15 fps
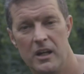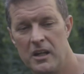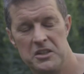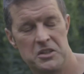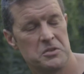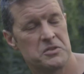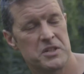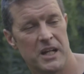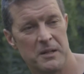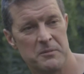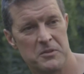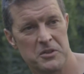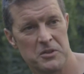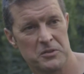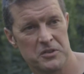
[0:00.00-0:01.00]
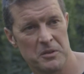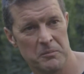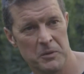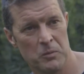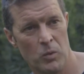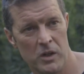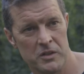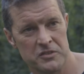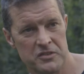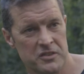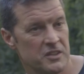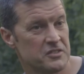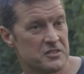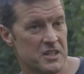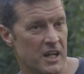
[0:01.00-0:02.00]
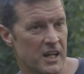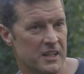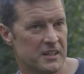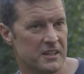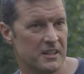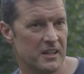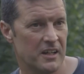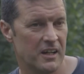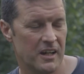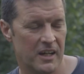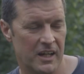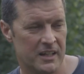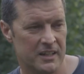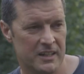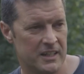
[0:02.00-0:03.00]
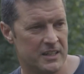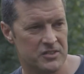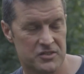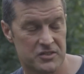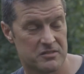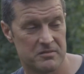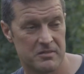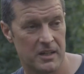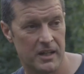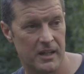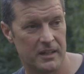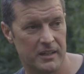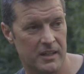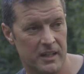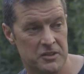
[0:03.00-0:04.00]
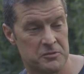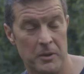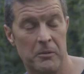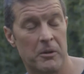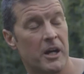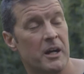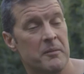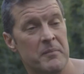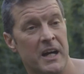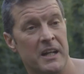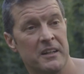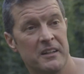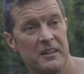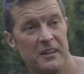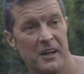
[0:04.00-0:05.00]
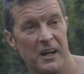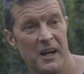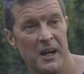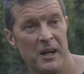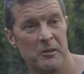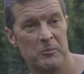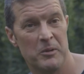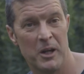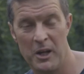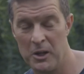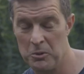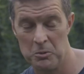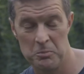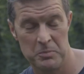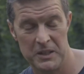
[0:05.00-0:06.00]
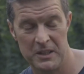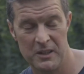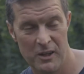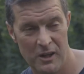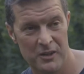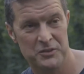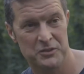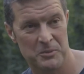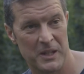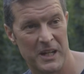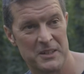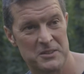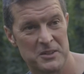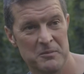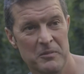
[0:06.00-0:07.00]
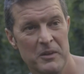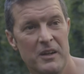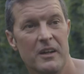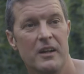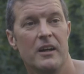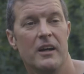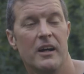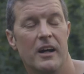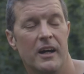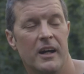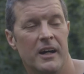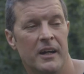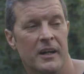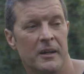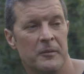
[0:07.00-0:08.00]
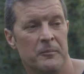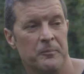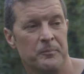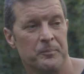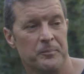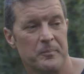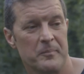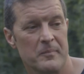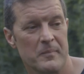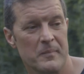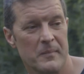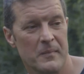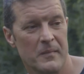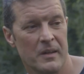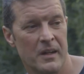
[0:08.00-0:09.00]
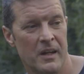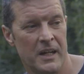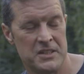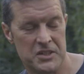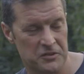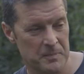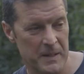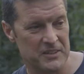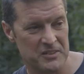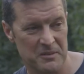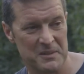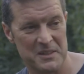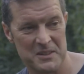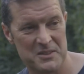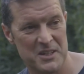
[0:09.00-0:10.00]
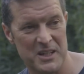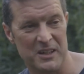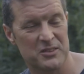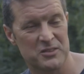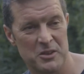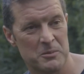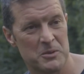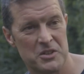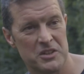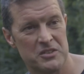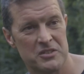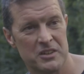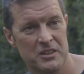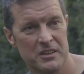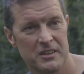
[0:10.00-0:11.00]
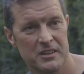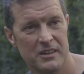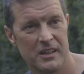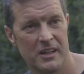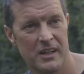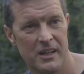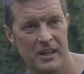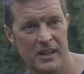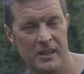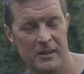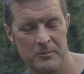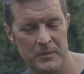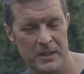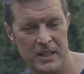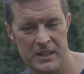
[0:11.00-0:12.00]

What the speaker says: You tell him to do something once and it's done. And he's my right-hand man. And I would be lost without him. He just makes everything tick so much easier. You